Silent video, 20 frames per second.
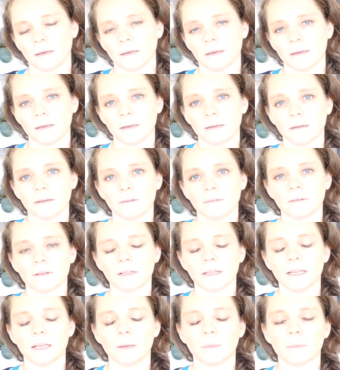of
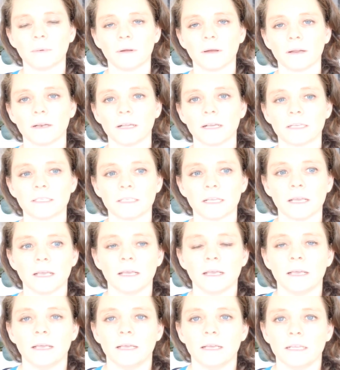cleaning products
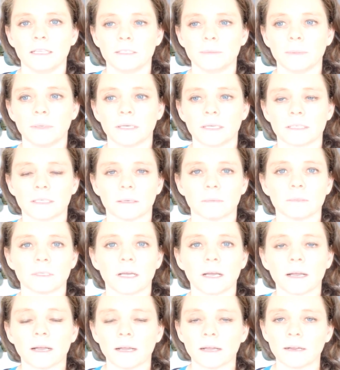is because I'm
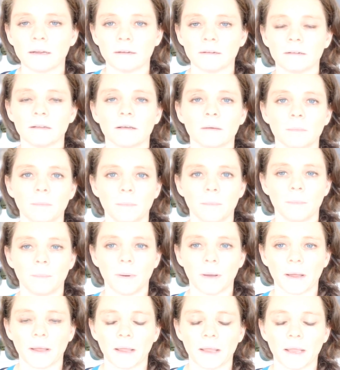tired of
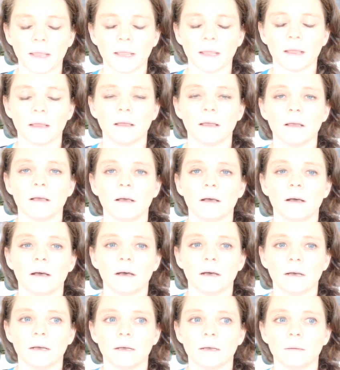buying
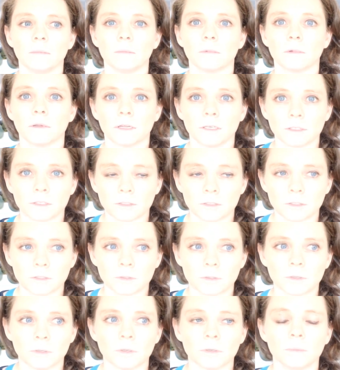laundry
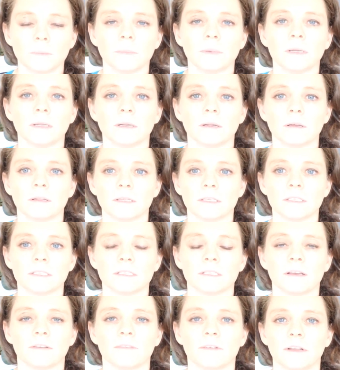soap and all this
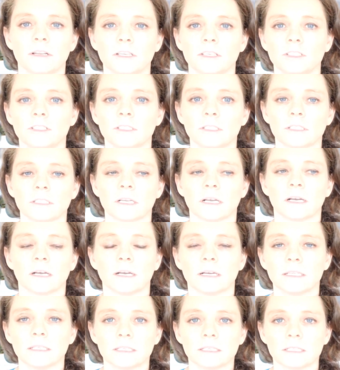stuff, and it's just
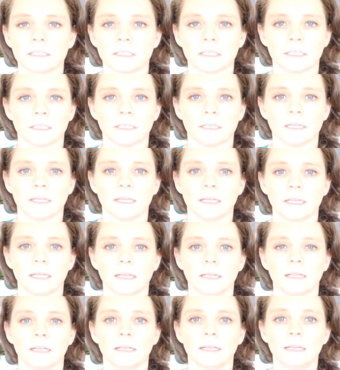constantly
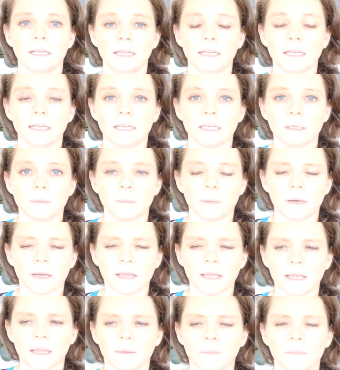needing to
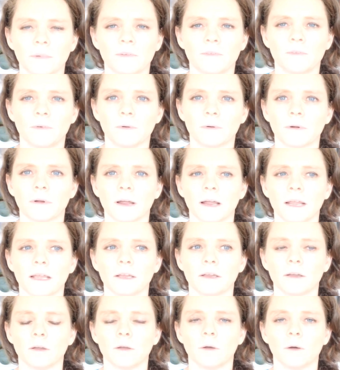buy it. Before I
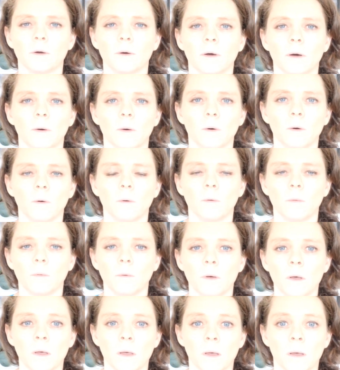could go a whole
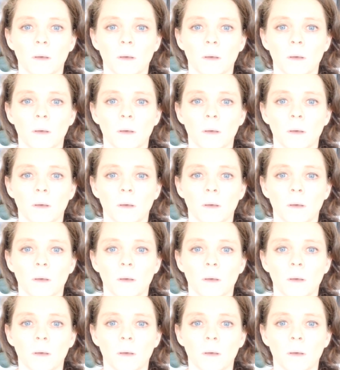